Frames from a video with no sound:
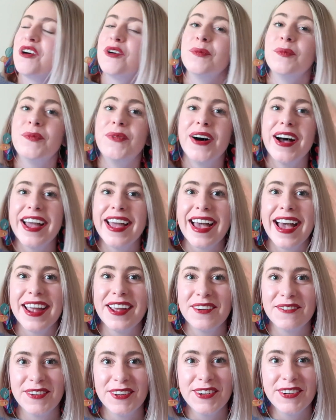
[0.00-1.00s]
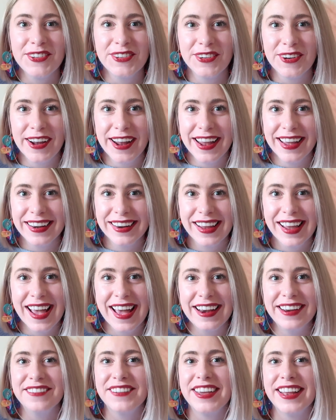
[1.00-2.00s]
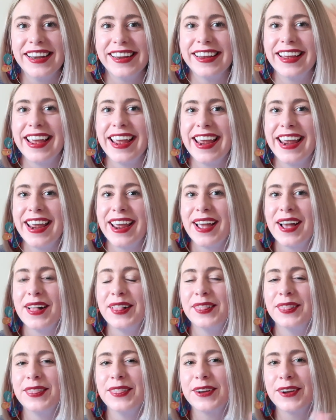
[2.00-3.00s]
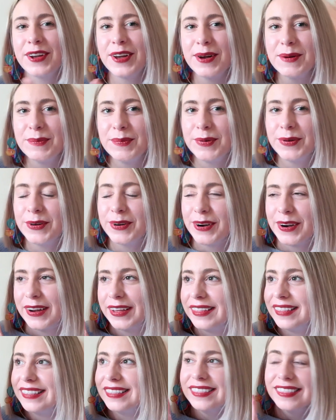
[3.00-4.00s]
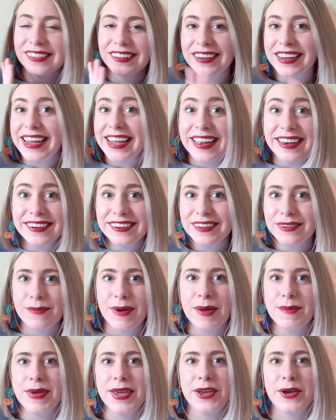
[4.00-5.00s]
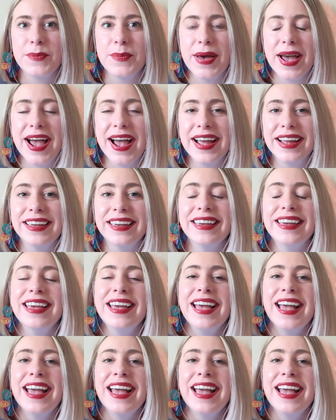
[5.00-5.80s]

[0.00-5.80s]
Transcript: but I hope you enjoyed kind of getting a look up or a look into my makeup bag